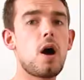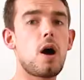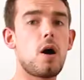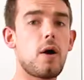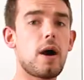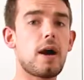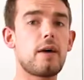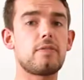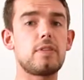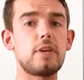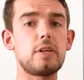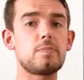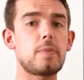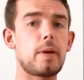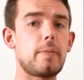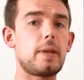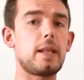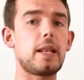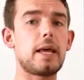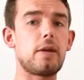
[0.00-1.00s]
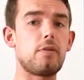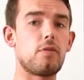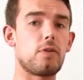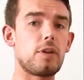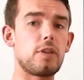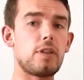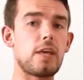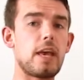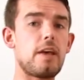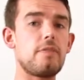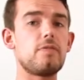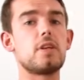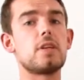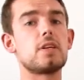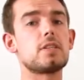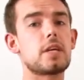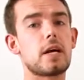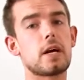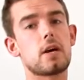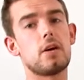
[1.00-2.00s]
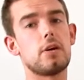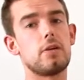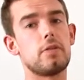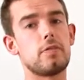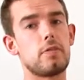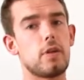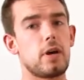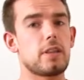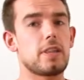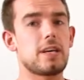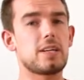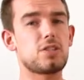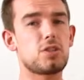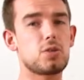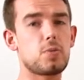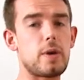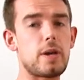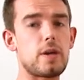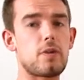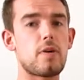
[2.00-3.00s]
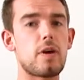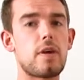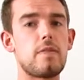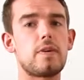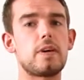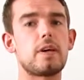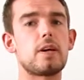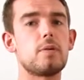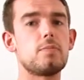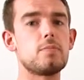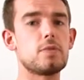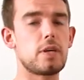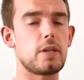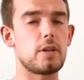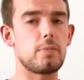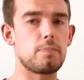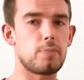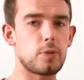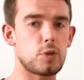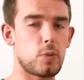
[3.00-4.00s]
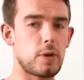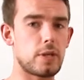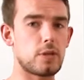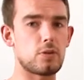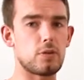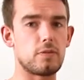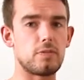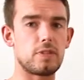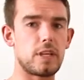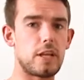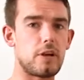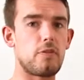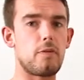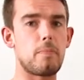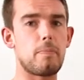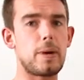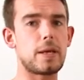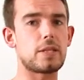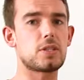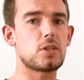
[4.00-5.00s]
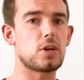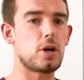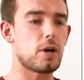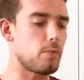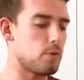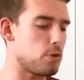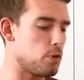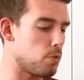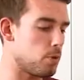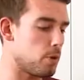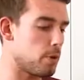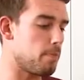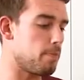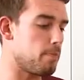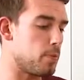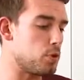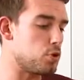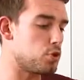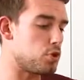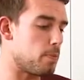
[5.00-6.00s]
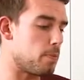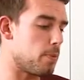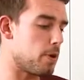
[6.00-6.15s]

I'll have these maybe later on in the evening as that kind of like that sweet craving comes in between sort of dinner and bedtime when you want to boost your